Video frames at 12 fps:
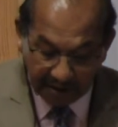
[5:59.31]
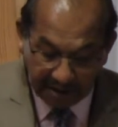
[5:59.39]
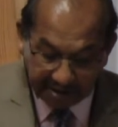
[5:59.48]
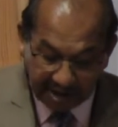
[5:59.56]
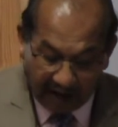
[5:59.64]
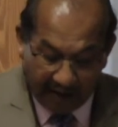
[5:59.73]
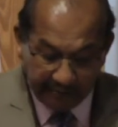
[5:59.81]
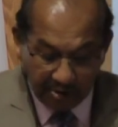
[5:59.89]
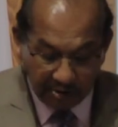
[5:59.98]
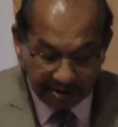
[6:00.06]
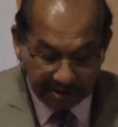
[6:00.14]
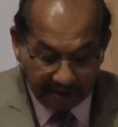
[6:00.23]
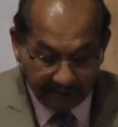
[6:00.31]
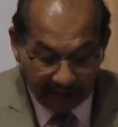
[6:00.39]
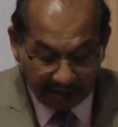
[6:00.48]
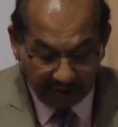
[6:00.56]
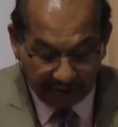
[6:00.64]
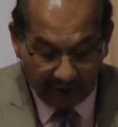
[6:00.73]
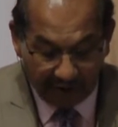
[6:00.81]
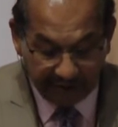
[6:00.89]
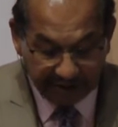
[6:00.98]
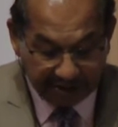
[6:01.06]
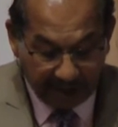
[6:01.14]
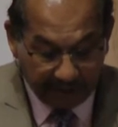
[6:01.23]
The psalm uses the metaphor of
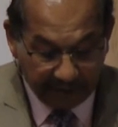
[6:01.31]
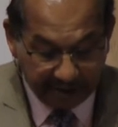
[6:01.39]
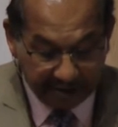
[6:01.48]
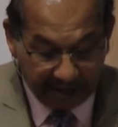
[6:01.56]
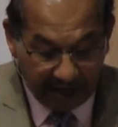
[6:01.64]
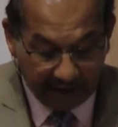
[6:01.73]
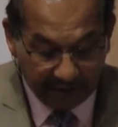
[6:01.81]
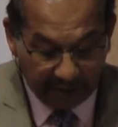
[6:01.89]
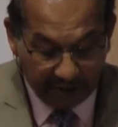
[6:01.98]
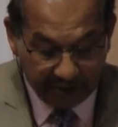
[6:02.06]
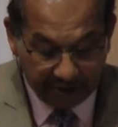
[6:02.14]
a shepherd's care for his